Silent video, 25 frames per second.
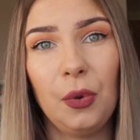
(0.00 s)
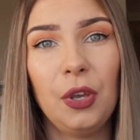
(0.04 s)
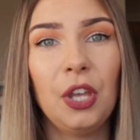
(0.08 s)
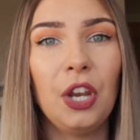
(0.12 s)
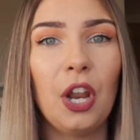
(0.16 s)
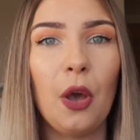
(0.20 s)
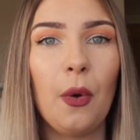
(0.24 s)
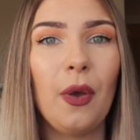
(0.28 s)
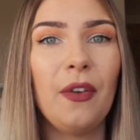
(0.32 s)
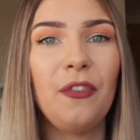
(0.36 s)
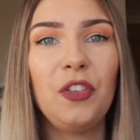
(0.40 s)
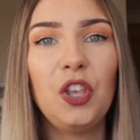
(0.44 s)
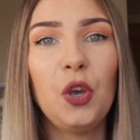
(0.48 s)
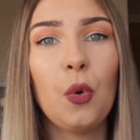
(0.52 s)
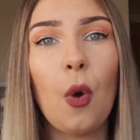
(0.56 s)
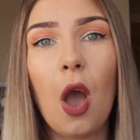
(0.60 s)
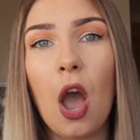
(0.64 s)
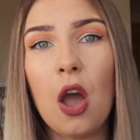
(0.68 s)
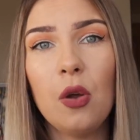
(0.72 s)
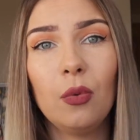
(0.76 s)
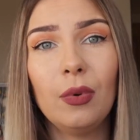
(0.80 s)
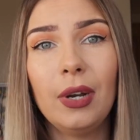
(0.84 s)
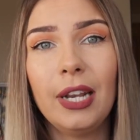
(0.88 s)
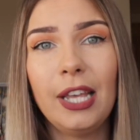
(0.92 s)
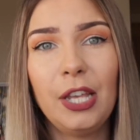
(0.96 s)
You know, if you
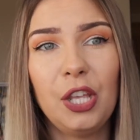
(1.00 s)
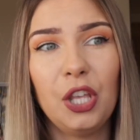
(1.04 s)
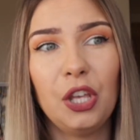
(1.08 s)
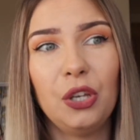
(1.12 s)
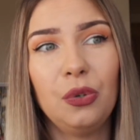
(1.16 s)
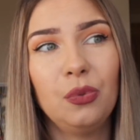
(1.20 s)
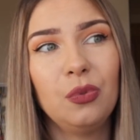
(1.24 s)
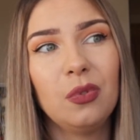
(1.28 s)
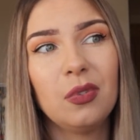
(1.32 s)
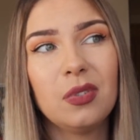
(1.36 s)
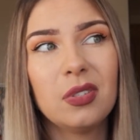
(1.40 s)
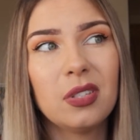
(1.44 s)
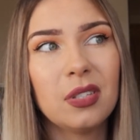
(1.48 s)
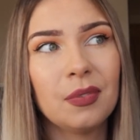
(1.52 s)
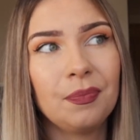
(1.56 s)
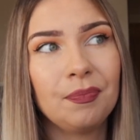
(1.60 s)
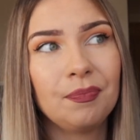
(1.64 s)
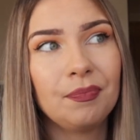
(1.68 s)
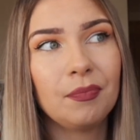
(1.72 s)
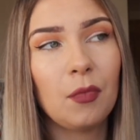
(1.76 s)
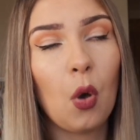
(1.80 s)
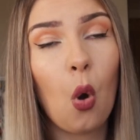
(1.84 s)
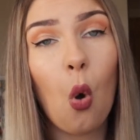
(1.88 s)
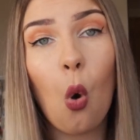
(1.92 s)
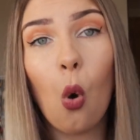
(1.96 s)
only use
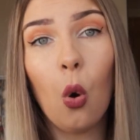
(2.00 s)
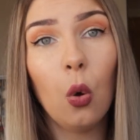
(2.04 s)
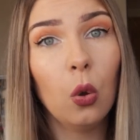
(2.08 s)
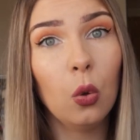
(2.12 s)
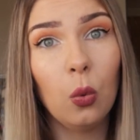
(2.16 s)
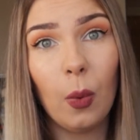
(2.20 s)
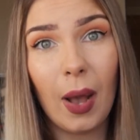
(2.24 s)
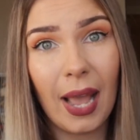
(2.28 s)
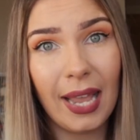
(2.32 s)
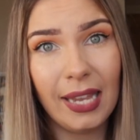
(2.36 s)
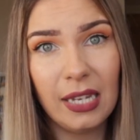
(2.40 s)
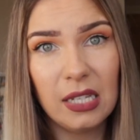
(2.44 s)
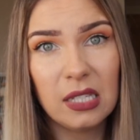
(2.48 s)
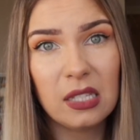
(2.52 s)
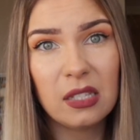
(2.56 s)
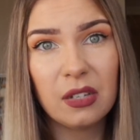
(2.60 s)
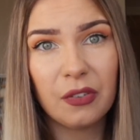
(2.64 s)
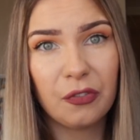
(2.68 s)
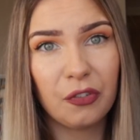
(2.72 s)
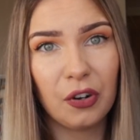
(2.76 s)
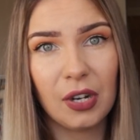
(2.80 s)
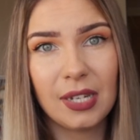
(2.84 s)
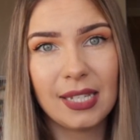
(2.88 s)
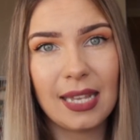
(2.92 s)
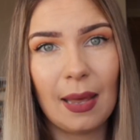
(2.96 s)
Always,
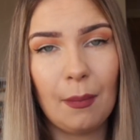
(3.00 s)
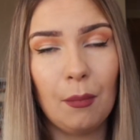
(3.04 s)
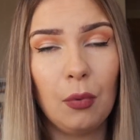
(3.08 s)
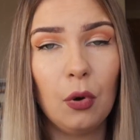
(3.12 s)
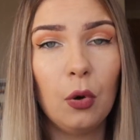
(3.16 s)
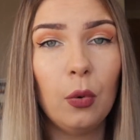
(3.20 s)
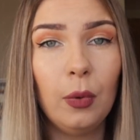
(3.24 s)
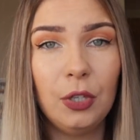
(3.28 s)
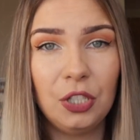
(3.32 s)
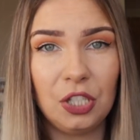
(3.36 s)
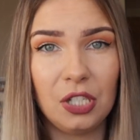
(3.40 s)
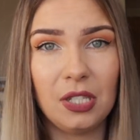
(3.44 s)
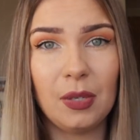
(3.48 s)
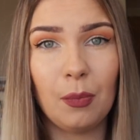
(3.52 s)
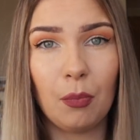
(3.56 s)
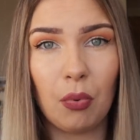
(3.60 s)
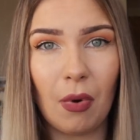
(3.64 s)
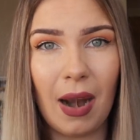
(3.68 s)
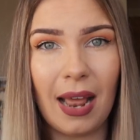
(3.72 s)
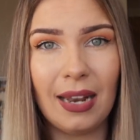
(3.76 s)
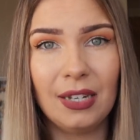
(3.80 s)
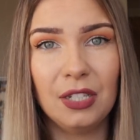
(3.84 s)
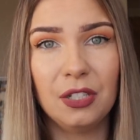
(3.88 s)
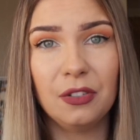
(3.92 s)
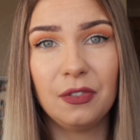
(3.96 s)
for example, which is a
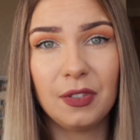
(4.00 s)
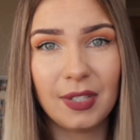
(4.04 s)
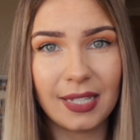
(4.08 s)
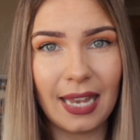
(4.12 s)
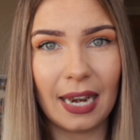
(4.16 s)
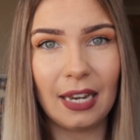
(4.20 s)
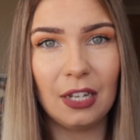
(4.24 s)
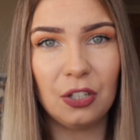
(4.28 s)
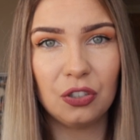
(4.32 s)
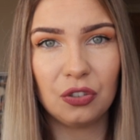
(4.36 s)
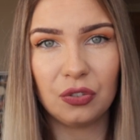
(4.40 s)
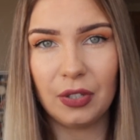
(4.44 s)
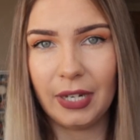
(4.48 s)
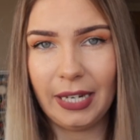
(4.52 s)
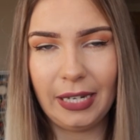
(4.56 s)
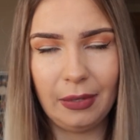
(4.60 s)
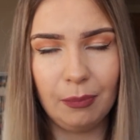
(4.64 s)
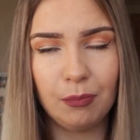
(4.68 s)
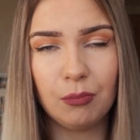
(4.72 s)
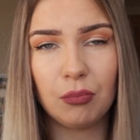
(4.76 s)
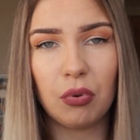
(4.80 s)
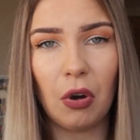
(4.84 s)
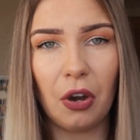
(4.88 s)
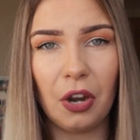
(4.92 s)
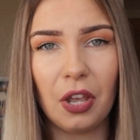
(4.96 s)
brand of sanitary
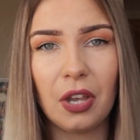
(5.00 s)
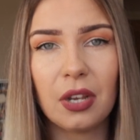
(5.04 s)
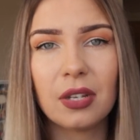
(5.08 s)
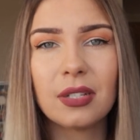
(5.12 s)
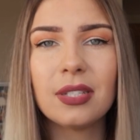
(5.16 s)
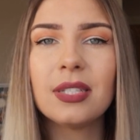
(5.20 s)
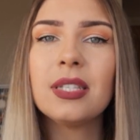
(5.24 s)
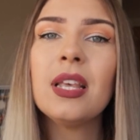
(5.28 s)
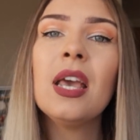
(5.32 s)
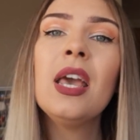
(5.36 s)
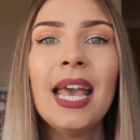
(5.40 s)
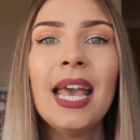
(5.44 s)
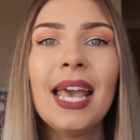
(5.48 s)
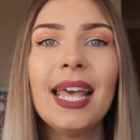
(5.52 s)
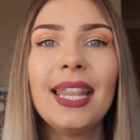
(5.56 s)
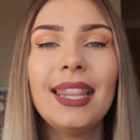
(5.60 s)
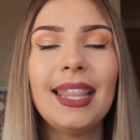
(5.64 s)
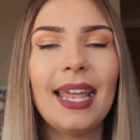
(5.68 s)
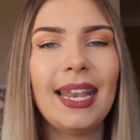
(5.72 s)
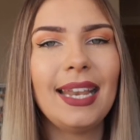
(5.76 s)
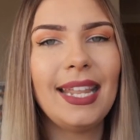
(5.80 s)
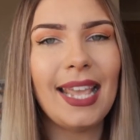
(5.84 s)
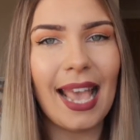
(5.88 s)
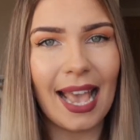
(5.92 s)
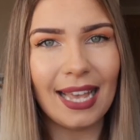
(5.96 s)
products,
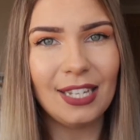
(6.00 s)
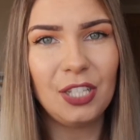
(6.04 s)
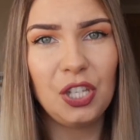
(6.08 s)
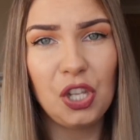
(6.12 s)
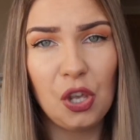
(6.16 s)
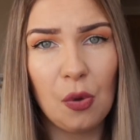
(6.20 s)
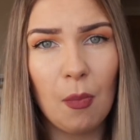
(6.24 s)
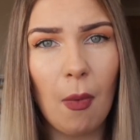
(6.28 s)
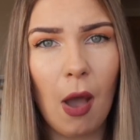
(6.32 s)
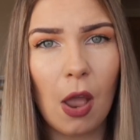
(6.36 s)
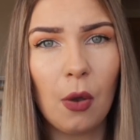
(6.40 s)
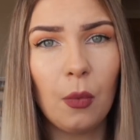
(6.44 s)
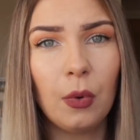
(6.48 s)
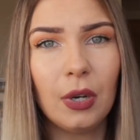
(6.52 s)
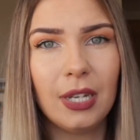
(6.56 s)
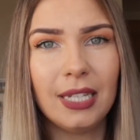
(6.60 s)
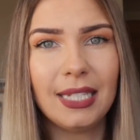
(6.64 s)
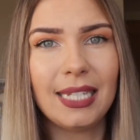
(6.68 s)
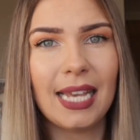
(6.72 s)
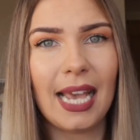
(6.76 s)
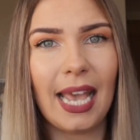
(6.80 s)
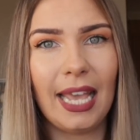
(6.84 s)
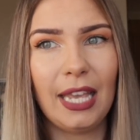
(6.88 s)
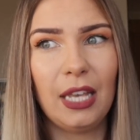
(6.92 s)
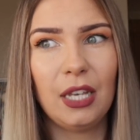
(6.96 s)
then yes, you might want to
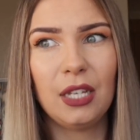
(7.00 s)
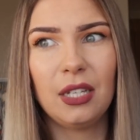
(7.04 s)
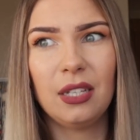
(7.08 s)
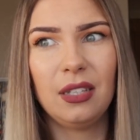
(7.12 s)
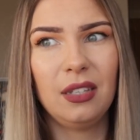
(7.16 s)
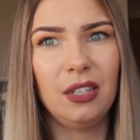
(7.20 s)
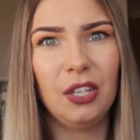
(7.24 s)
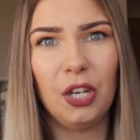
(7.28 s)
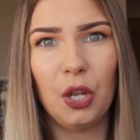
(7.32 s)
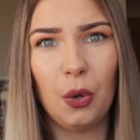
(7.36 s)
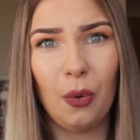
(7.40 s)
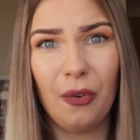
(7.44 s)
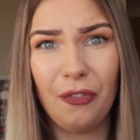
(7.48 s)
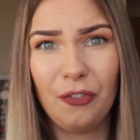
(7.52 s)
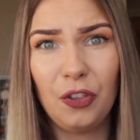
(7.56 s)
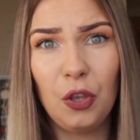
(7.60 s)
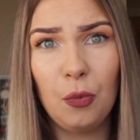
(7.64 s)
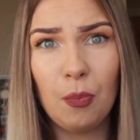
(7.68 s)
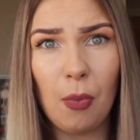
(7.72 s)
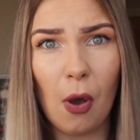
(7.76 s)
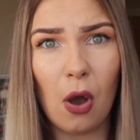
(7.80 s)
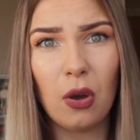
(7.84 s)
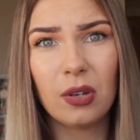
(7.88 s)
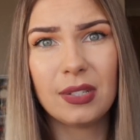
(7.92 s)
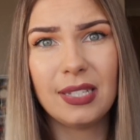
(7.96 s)
take, you know, a few
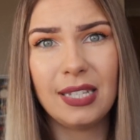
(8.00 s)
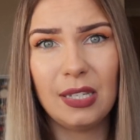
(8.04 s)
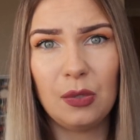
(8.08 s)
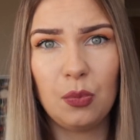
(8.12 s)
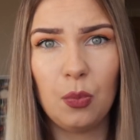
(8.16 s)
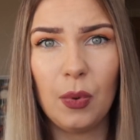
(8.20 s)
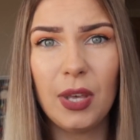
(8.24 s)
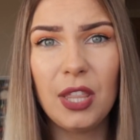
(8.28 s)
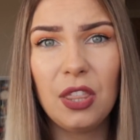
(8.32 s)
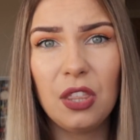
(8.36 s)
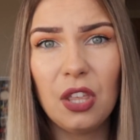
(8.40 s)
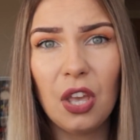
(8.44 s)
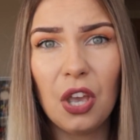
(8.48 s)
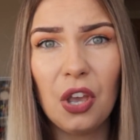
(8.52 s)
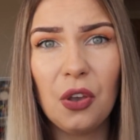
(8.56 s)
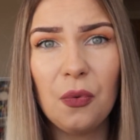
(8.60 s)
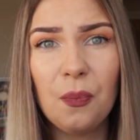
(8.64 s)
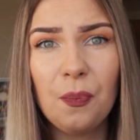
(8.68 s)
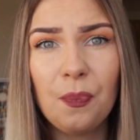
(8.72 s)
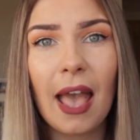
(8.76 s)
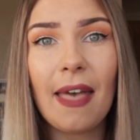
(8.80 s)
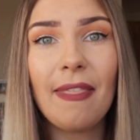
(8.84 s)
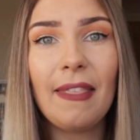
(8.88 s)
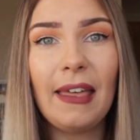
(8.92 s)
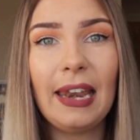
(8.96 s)
boxes with you,
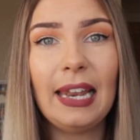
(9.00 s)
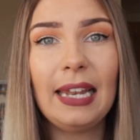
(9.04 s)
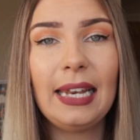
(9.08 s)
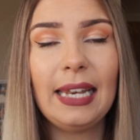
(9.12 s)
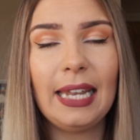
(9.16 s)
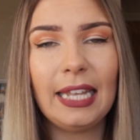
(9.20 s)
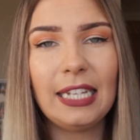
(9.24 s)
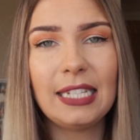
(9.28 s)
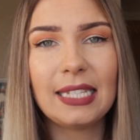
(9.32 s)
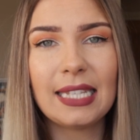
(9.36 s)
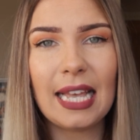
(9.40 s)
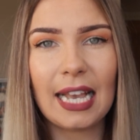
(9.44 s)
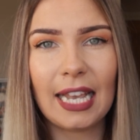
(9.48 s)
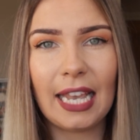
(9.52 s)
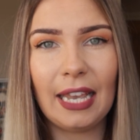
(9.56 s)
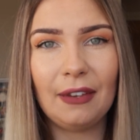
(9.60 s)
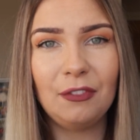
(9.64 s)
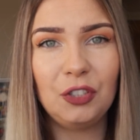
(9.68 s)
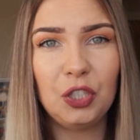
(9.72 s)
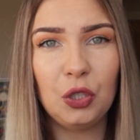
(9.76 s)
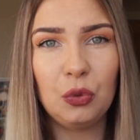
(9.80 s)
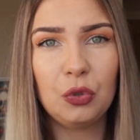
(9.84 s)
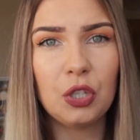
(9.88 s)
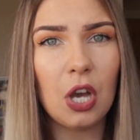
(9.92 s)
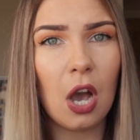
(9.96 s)
and then at least that
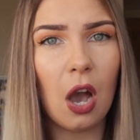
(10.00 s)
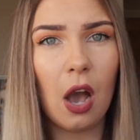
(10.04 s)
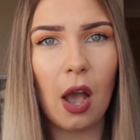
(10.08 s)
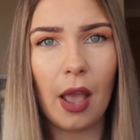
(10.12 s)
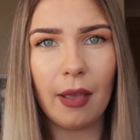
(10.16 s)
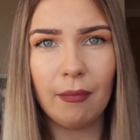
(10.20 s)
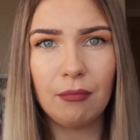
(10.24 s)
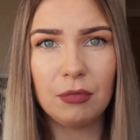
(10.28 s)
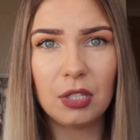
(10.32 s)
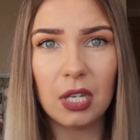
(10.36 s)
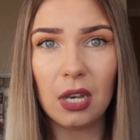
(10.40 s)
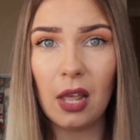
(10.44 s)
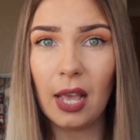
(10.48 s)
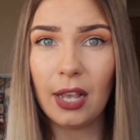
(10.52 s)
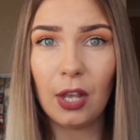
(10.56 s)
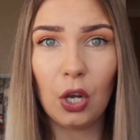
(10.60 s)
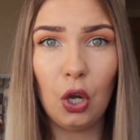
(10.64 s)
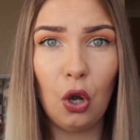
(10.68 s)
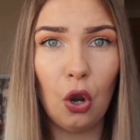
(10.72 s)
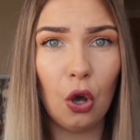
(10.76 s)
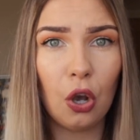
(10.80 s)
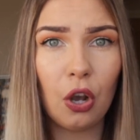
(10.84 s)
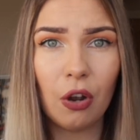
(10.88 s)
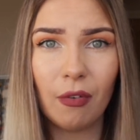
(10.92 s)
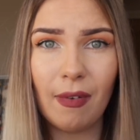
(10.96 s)
gives you time to like
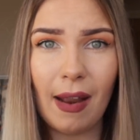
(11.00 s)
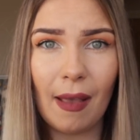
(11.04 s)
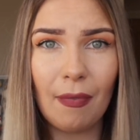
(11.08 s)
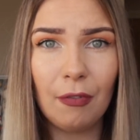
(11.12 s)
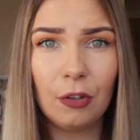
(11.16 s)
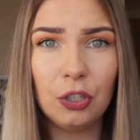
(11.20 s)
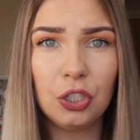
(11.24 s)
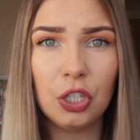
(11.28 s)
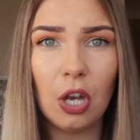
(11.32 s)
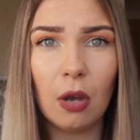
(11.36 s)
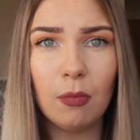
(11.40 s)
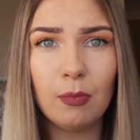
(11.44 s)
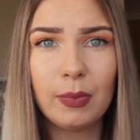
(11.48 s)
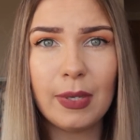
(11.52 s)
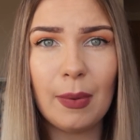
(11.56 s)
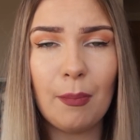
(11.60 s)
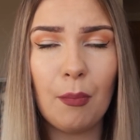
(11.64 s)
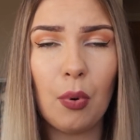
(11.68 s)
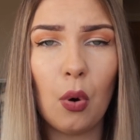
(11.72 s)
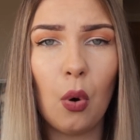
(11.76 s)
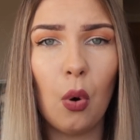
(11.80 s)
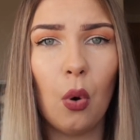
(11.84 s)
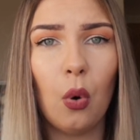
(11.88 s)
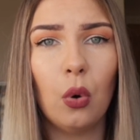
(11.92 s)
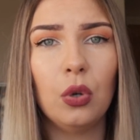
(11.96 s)
look around the shops in
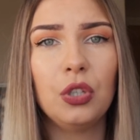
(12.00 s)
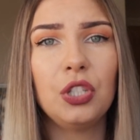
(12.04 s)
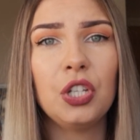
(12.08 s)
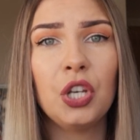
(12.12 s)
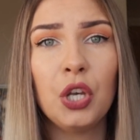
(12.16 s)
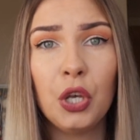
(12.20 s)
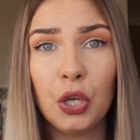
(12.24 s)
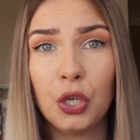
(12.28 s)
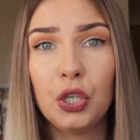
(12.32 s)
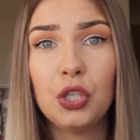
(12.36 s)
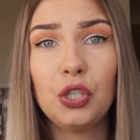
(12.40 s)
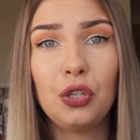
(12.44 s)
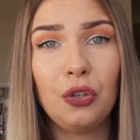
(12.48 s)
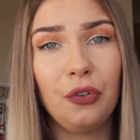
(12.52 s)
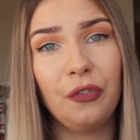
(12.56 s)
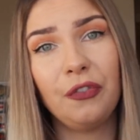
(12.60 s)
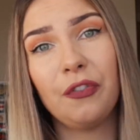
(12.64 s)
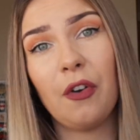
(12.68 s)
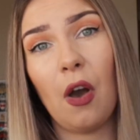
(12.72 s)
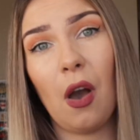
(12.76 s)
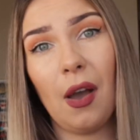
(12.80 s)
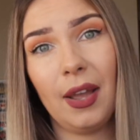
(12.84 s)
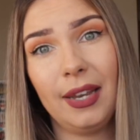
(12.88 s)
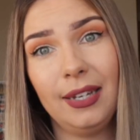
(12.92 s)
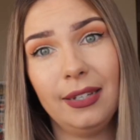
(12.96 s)
port to
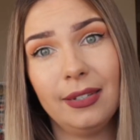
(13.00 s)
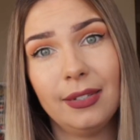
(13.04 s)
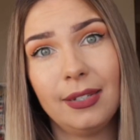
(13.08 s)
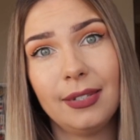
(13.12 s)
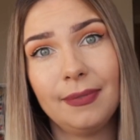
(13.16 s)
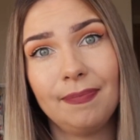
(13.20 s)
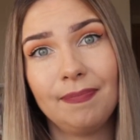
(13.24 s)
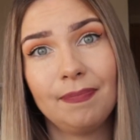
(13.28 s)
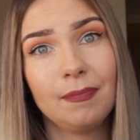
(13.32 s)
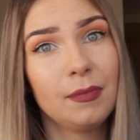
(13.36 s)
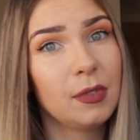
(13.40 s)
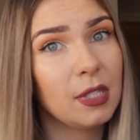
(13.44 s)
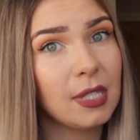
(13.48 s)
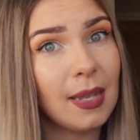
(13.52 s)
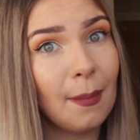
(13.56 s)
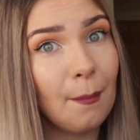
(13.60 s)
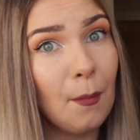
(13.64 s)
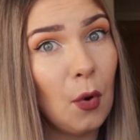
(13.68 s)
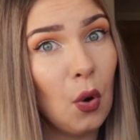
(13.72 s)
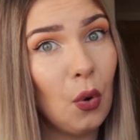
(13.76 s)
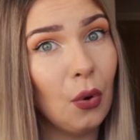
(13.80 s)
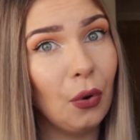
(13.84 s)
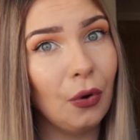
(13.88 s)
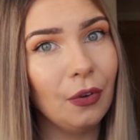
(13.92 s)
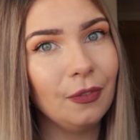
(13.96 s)
find some
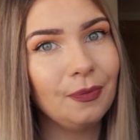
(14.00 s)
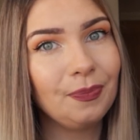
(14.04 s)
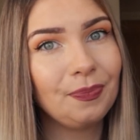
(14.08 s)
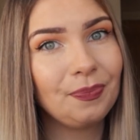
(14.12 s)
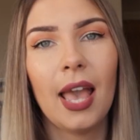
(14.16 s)
more.